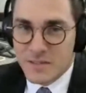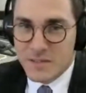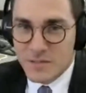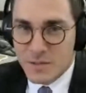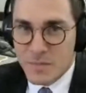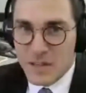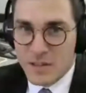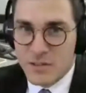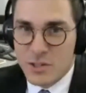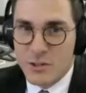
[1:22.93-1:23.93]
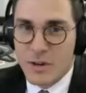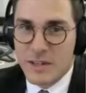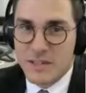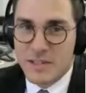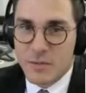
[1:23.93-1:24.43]
speak to
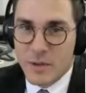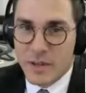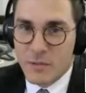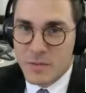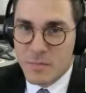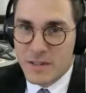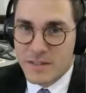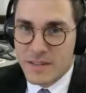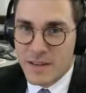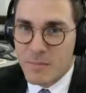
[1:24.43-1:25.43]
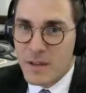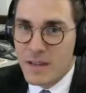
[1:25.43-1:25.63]
us, and we can respond to them.